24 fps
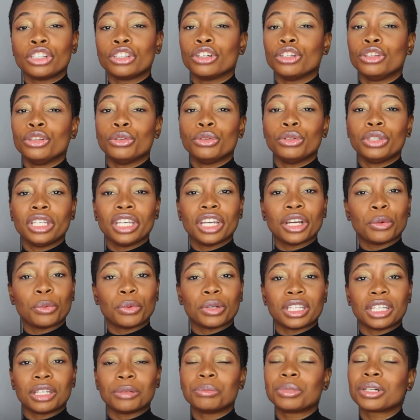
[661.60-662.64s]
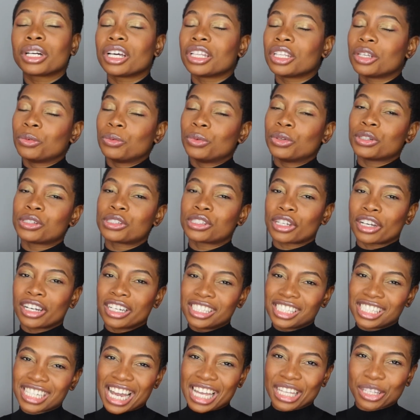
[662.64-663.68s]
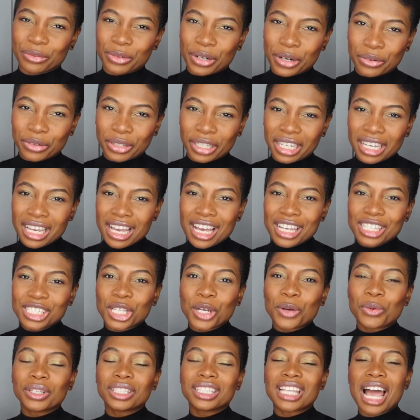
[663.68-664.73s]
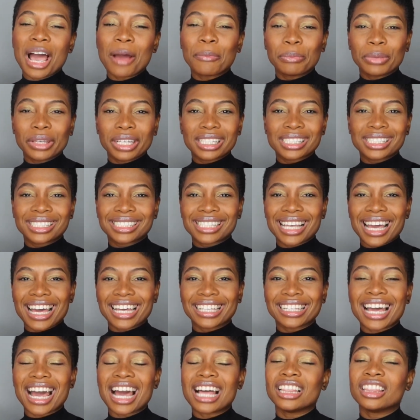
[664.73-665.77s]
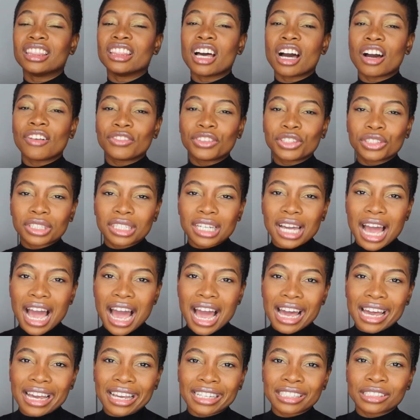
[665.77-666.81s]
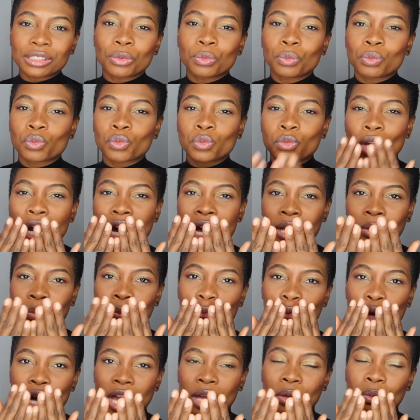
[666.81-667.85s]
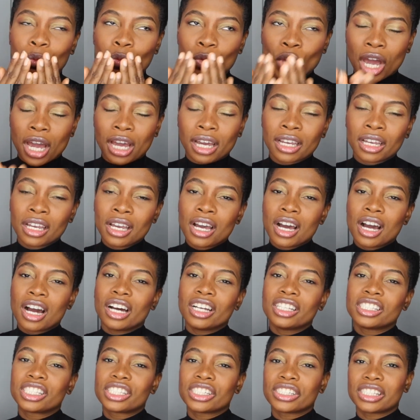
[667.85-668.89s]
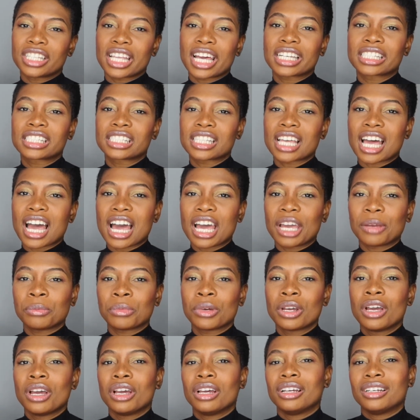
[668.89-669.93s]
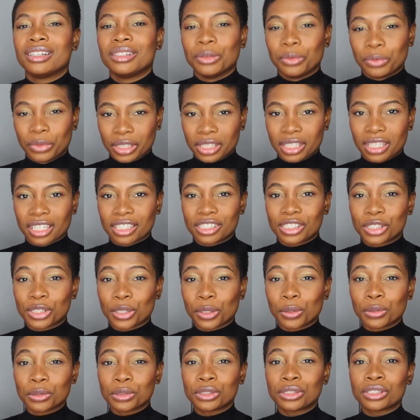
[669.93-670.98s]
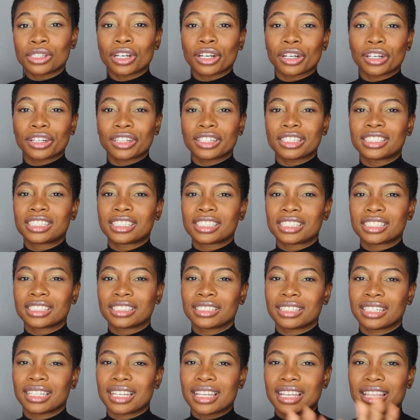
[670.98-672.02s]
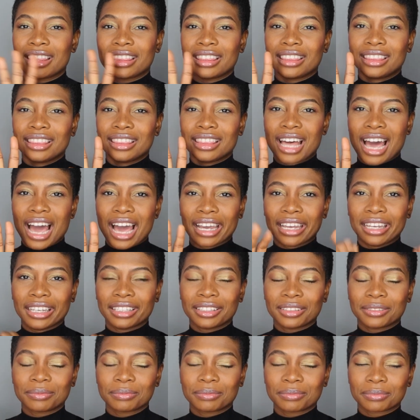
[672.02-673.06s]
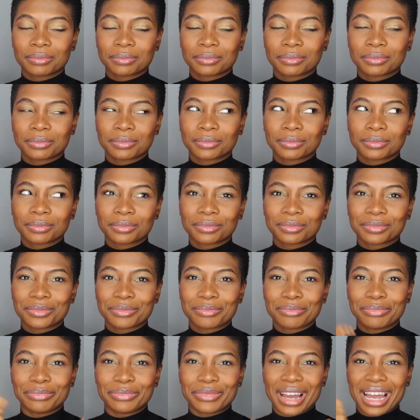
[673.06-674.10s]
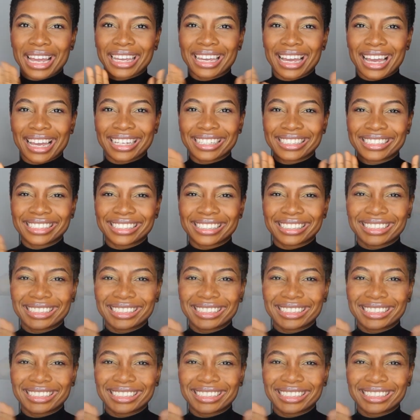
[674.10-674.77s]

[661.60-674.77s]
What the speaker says: your new year with it, because it will start in January. So with that being said, I love you guys. Mwah, mwah, mwah. Until next time, with the Soul's Urge 9. Bye, guys.